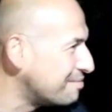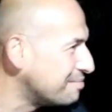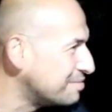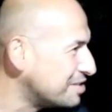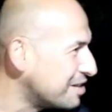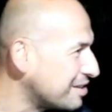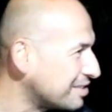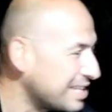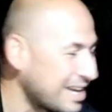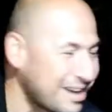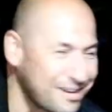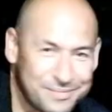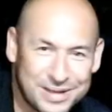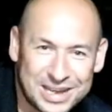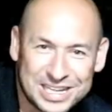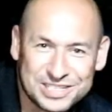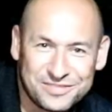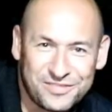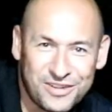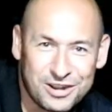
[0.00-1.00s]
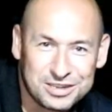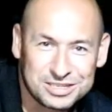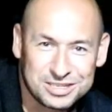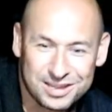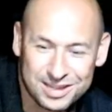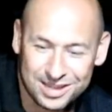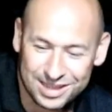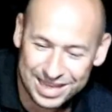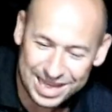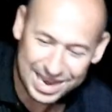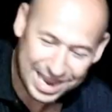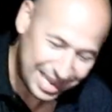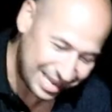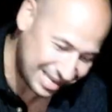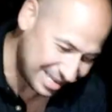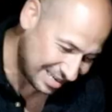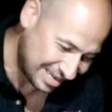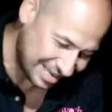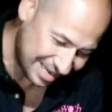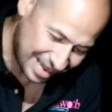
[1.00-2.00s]
Chucked out about as far as I could get it,
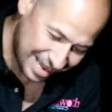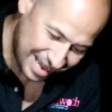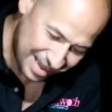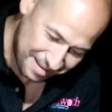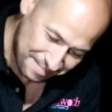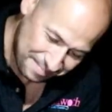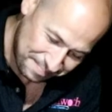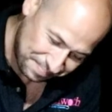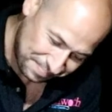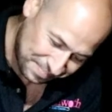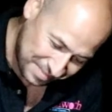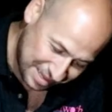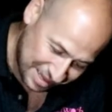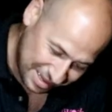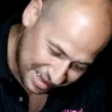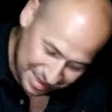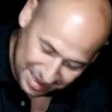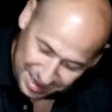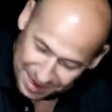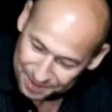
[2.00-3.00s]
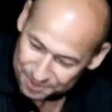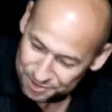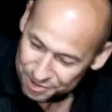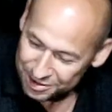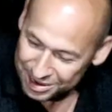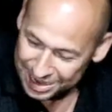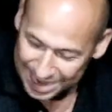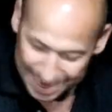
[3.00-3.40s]
and I'm pretty